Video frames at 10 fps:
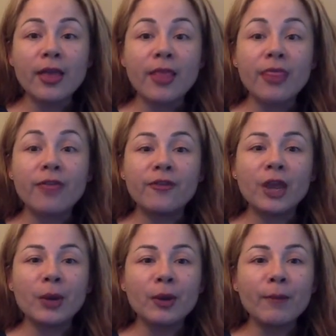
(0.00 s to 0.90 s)
the
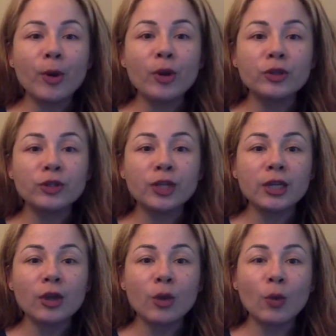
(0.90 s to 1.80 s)
very
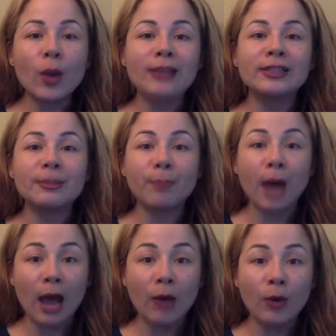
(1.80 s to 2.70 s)
person who has the
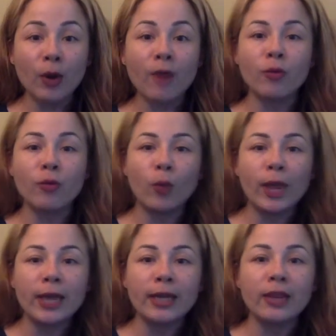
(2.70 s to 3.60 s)
power of the
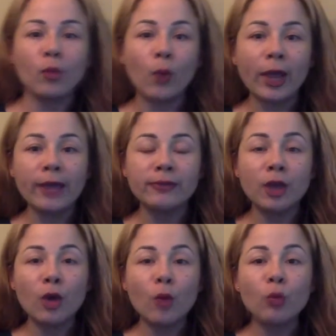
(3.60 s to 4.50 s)
wind and the waves
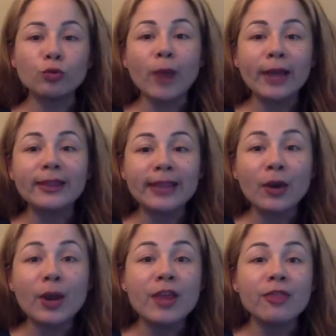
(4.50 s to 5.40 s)
was right
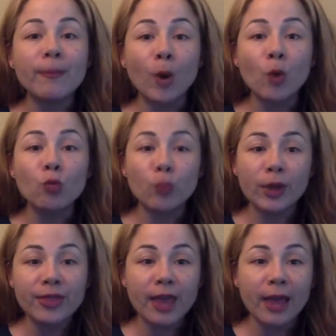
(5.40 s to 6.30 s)
there in the boat
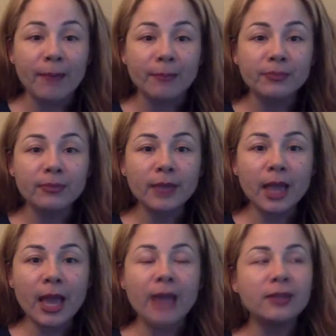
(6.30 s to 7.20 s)
with them.
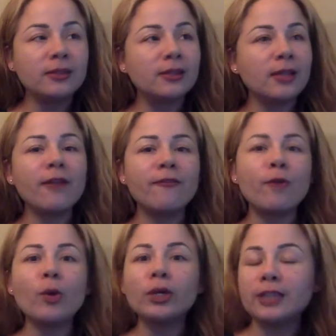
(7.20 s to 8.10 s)
And instead of
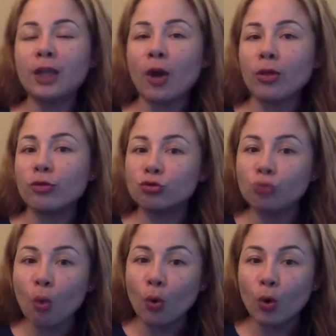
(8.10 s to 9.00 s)
focusing on the
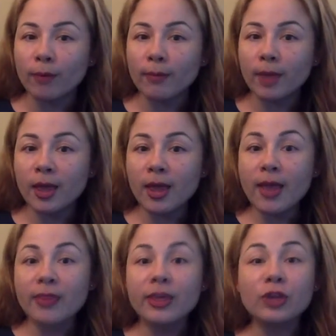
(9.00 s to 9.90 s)
storm,
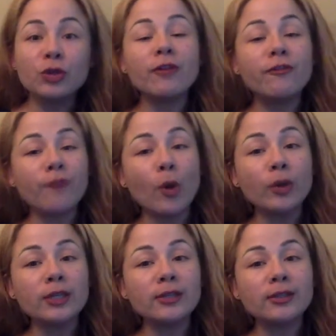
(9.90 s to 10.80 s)
they should have
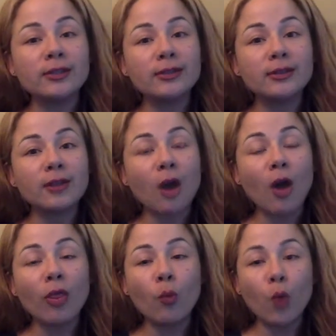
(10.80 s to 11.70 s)
focused
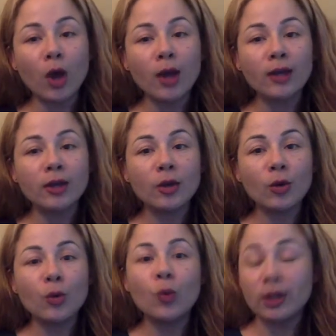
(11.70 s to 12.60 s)
on the one
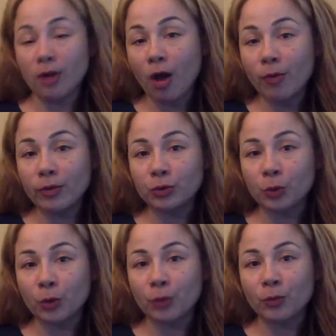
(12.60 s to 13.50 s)
who can calm the
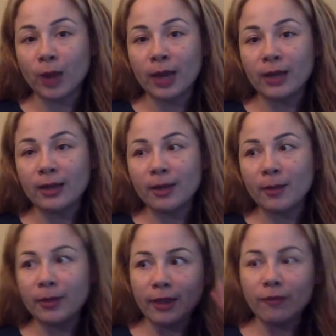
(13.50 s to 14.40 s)
storm, right?
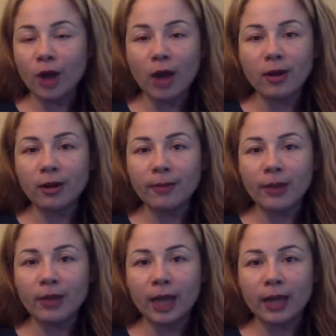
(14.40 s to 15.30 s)
They forgot all
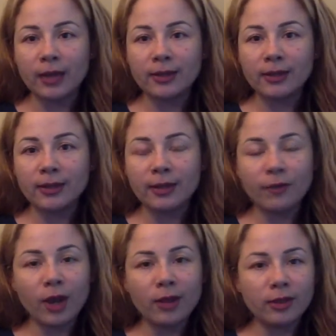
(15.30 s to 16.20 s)
about that. They
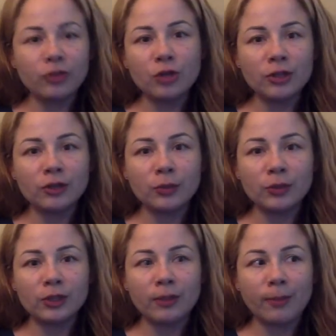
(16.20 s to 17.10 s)
forgot that Jesus
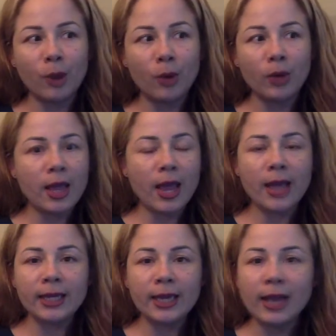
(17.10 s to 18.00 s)
was in the boat
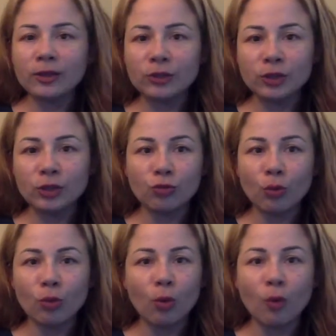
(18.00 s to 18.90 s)
and he has
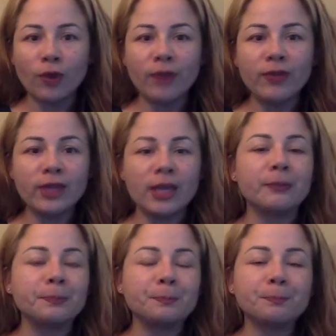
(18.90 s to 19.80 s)
control over everything.